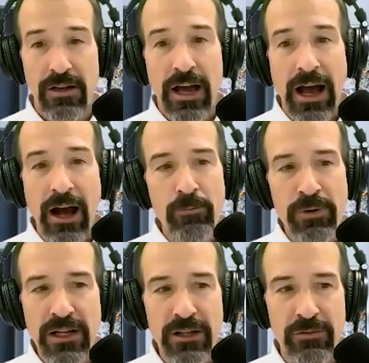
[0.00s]
how
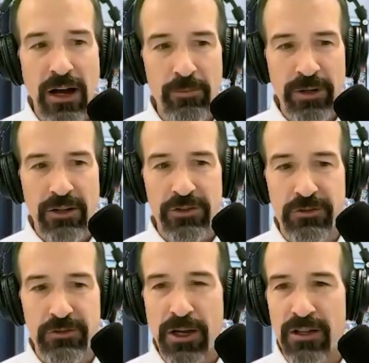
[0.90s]
big how big of a
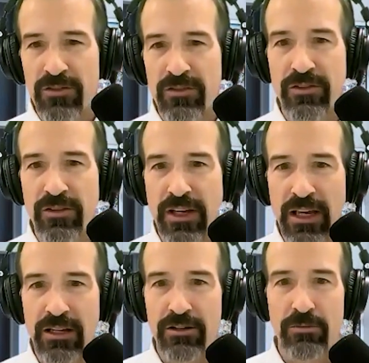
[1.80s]
space does a
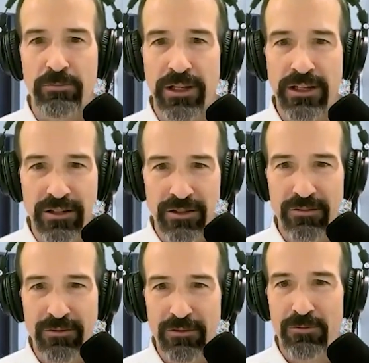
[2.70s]
candle plant
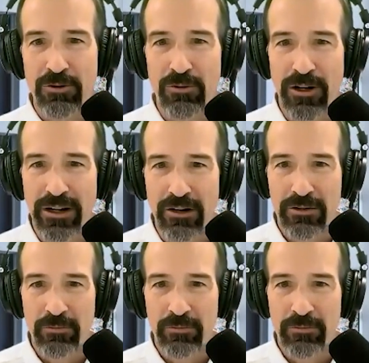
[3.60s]
require